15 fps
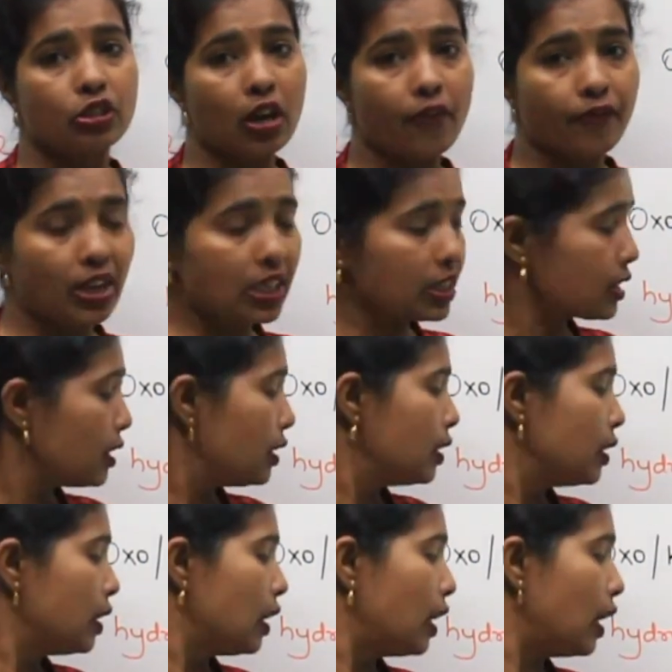suffix
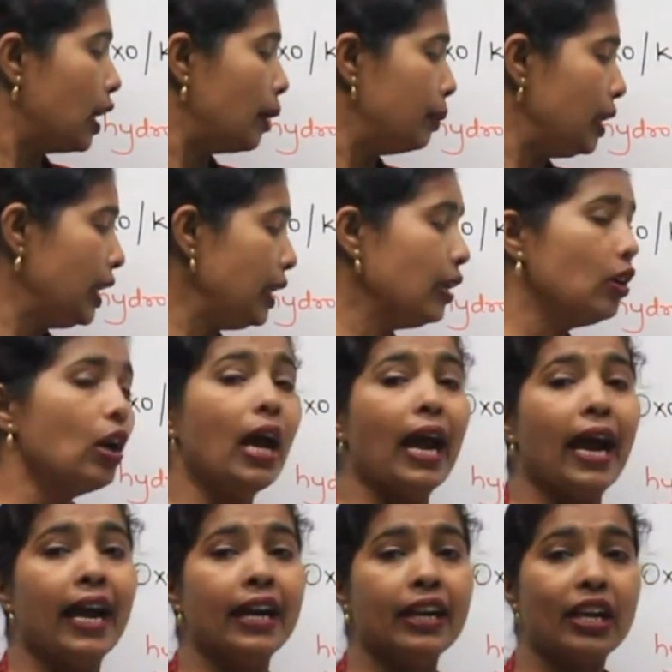amine,
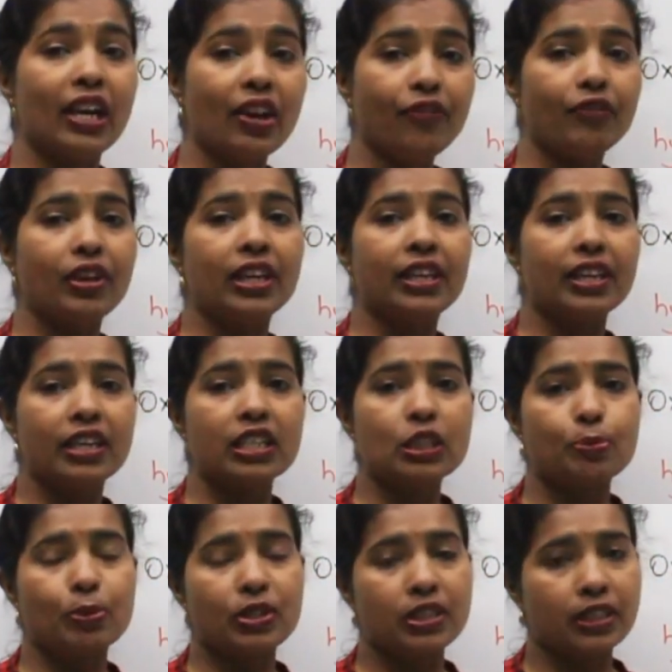and if it
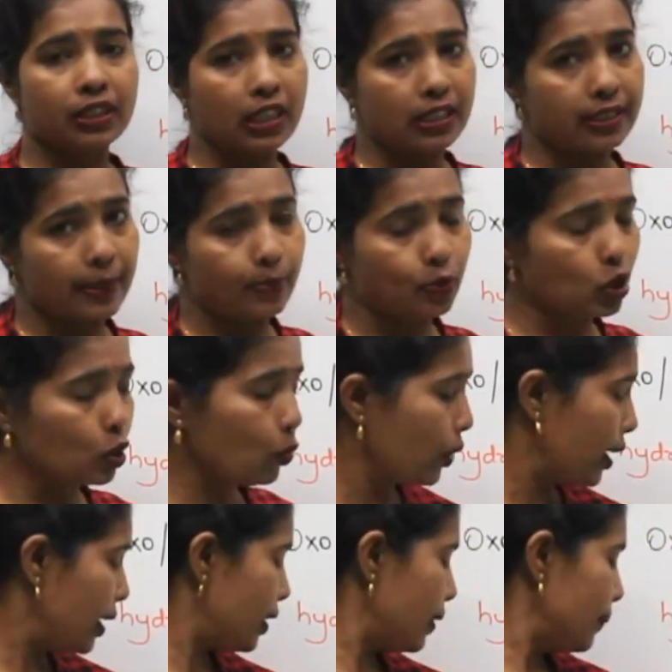is present as
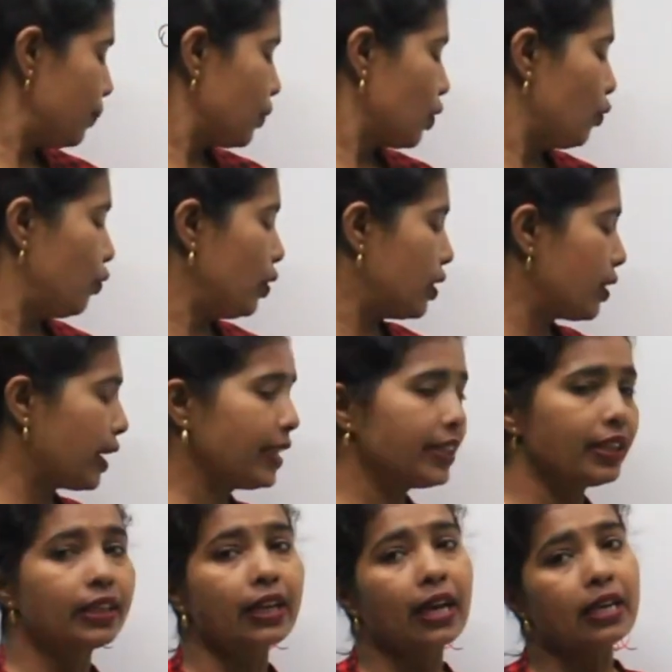substituent, we write
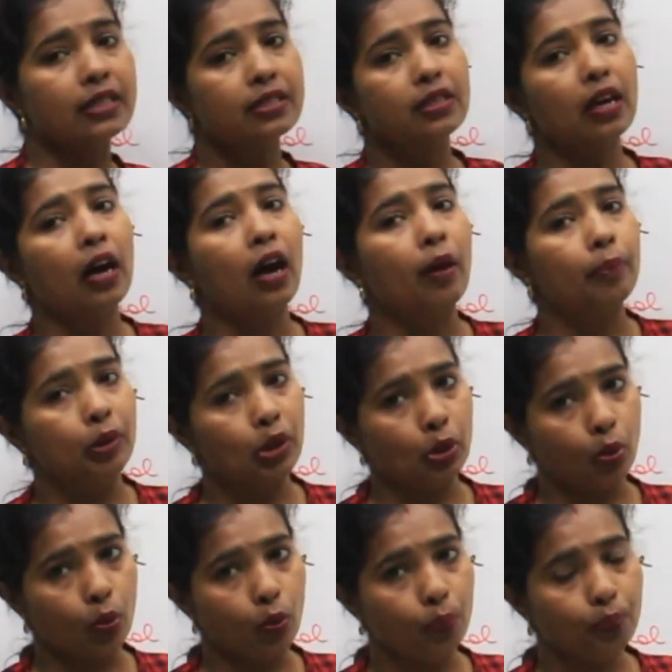it as
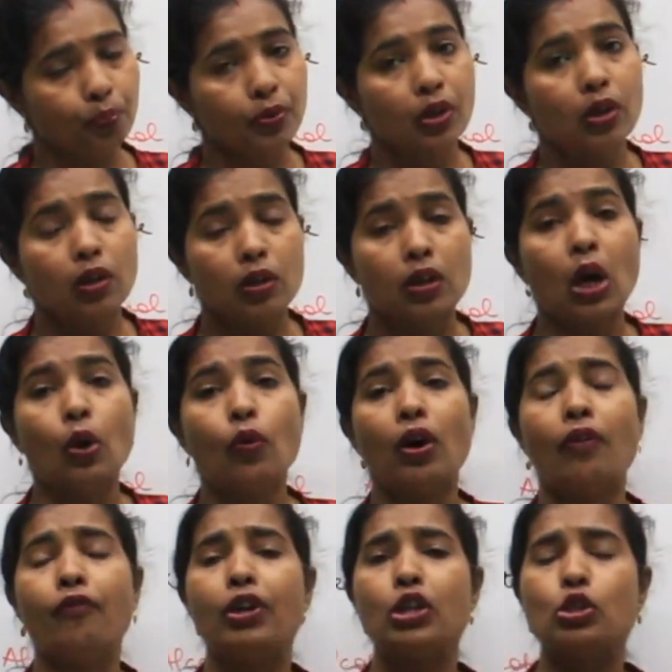amino. Now
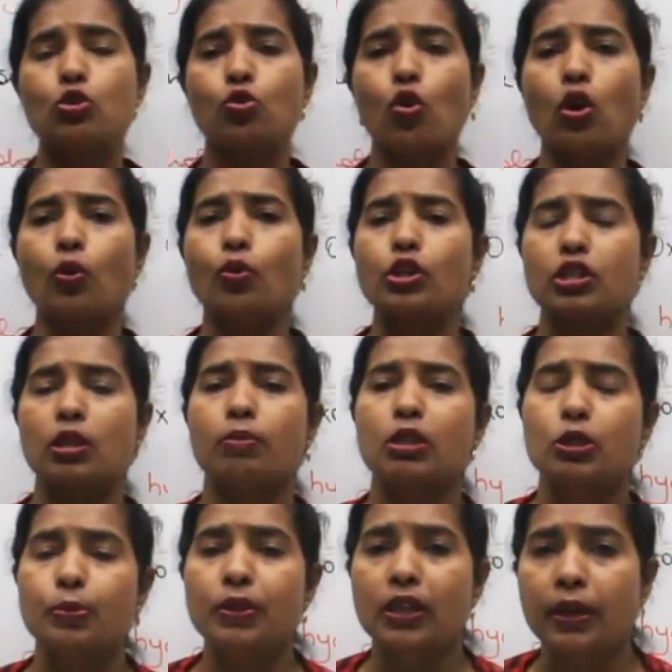a very strong question
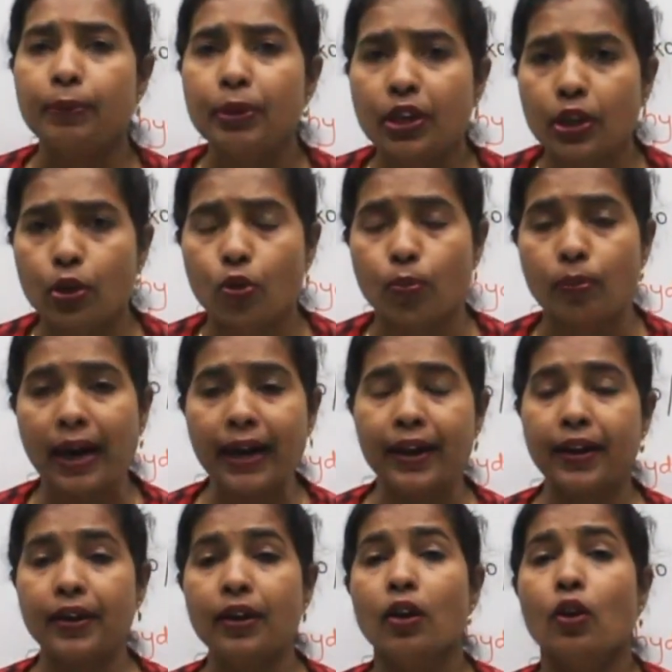must be coming in your
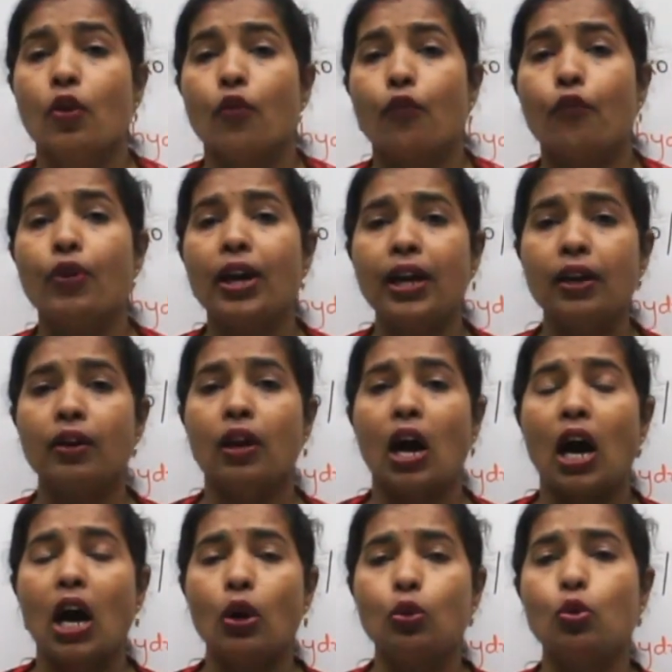mind when
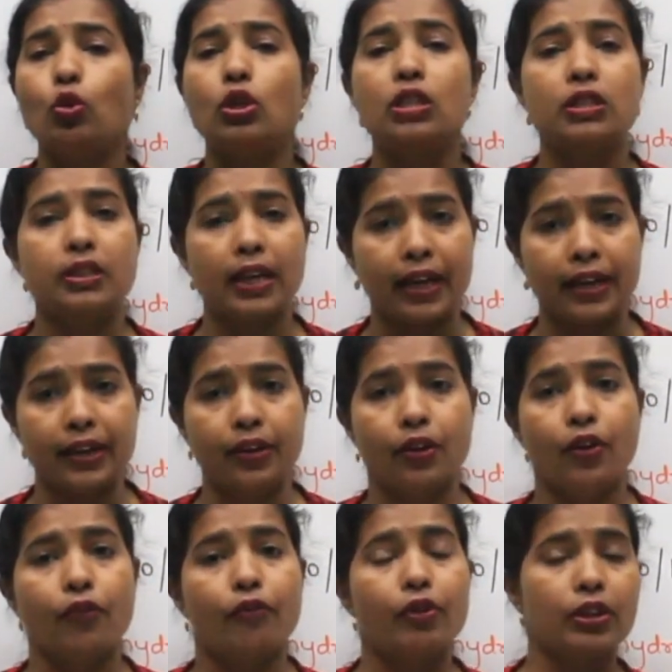how to decide
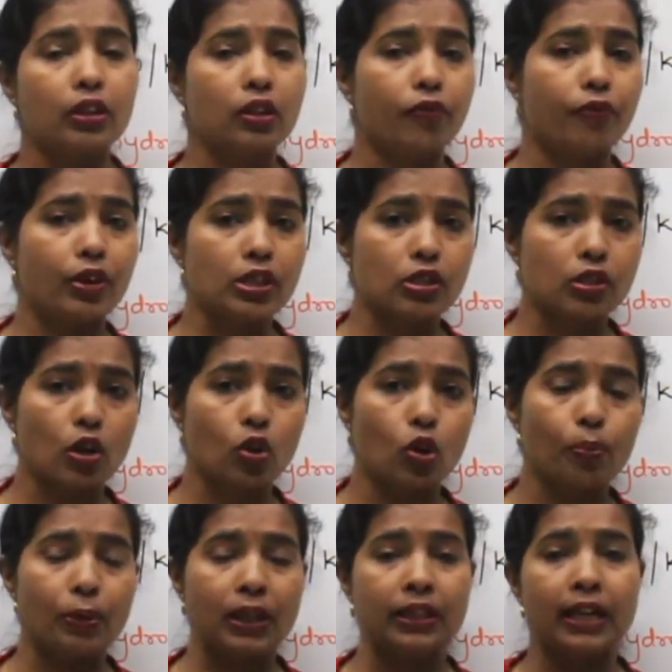whether the functional
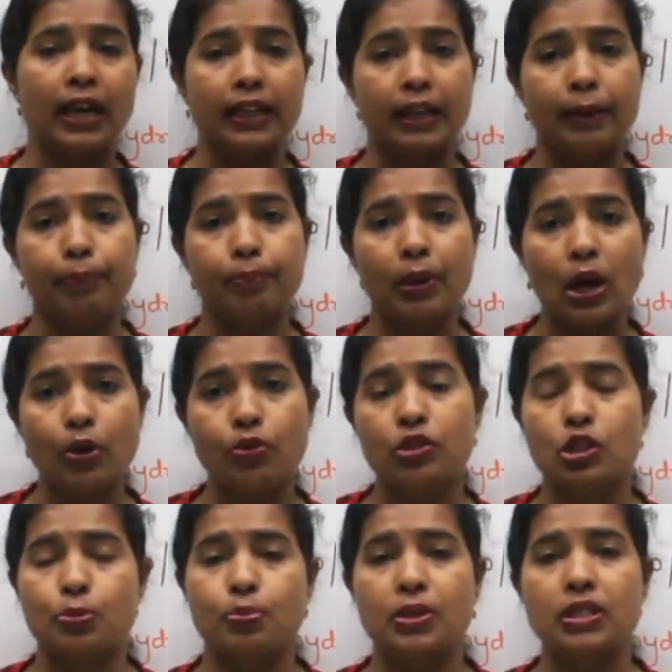group in that
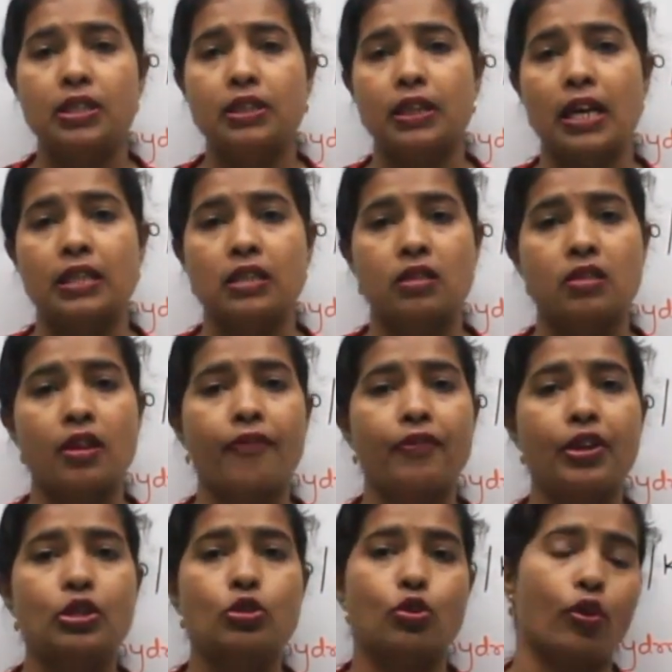compound is present as a
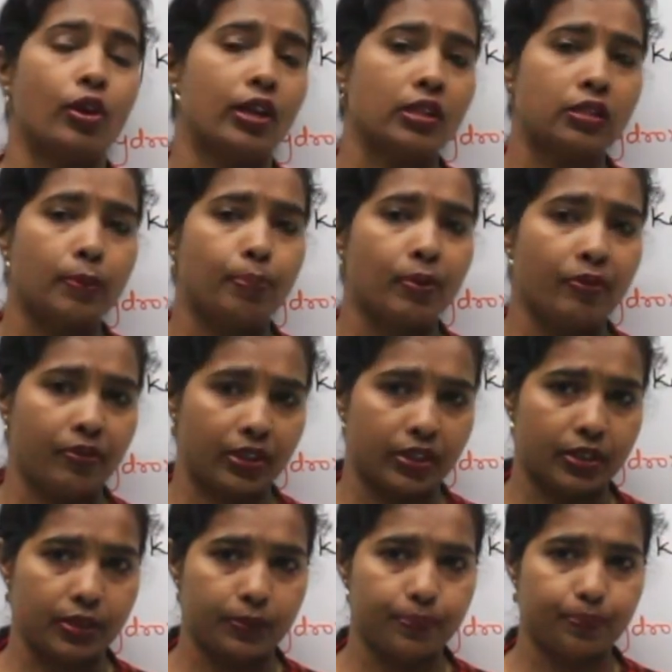suffix or as a
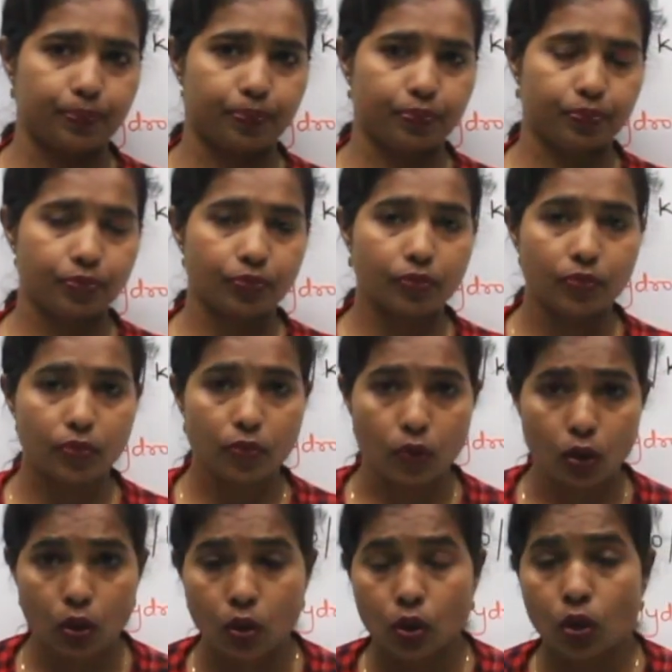prefix.
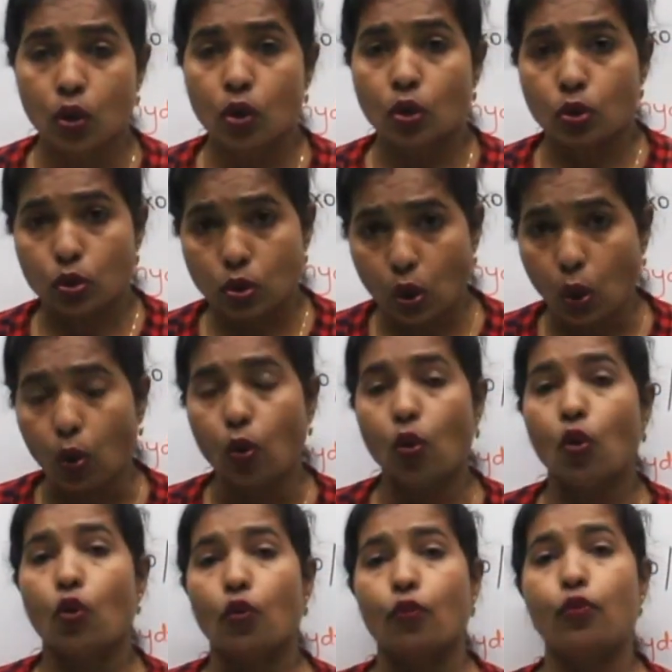
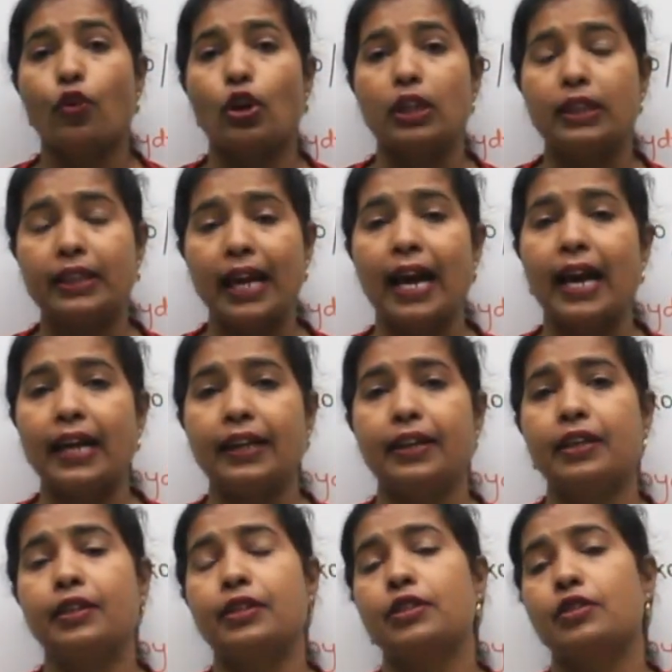So for that,
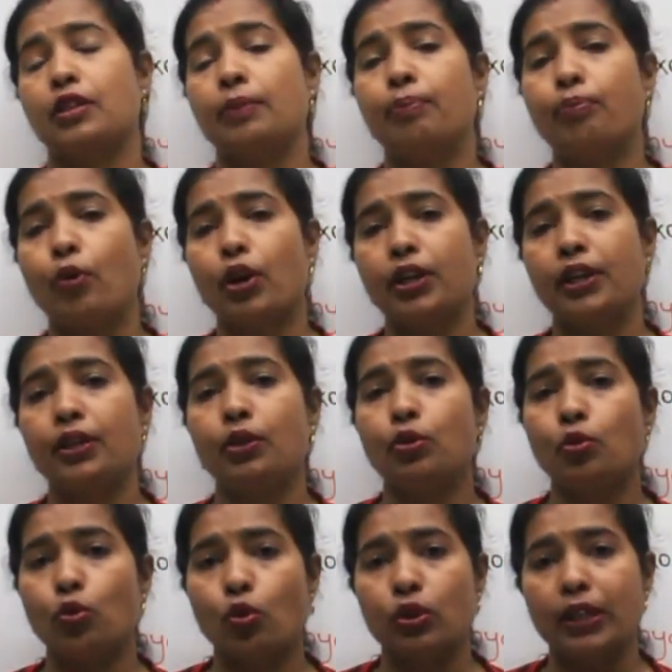it is important
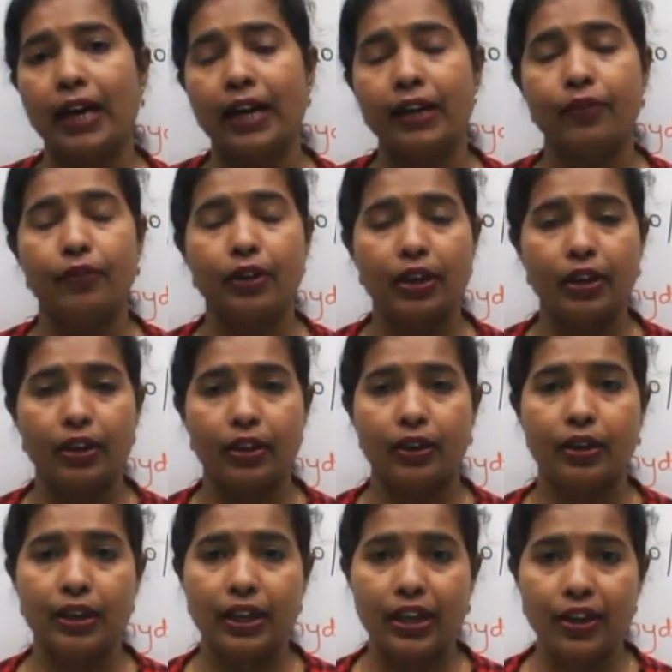to know that
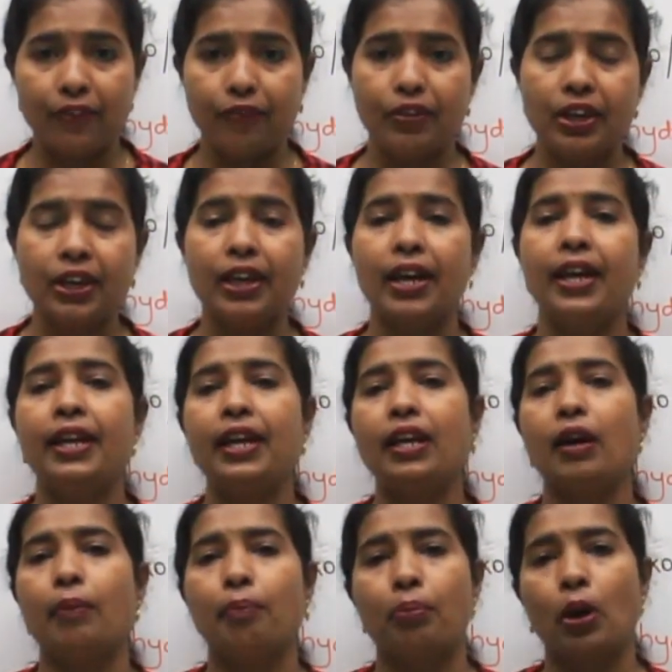if in any
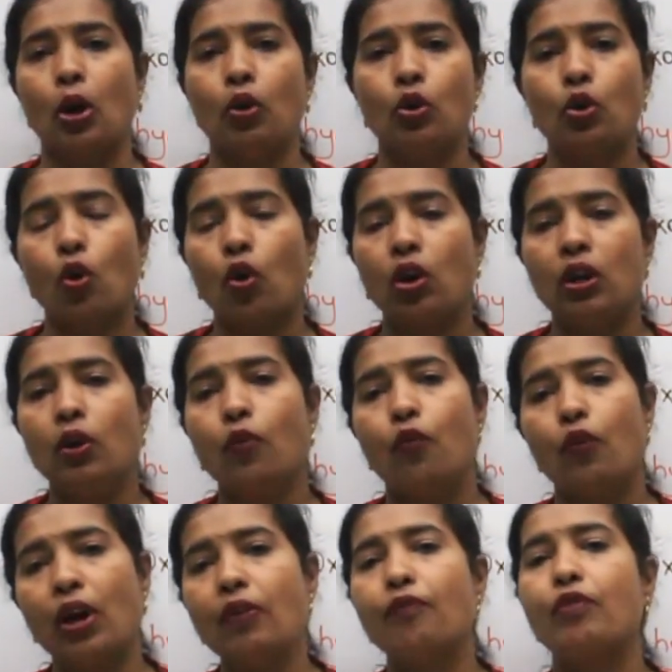compound only
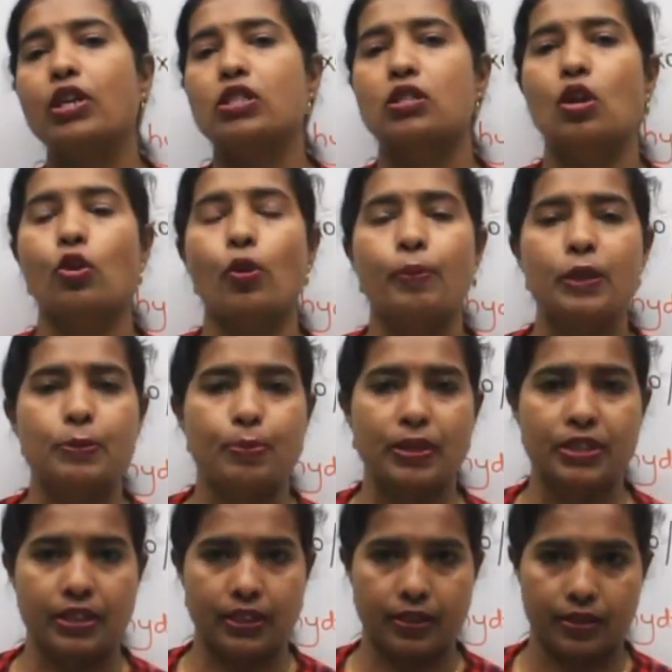one functional group is
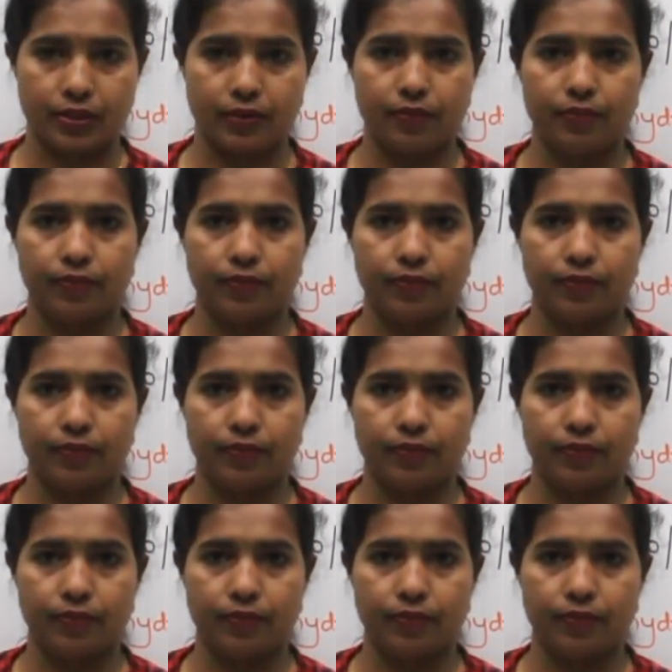present,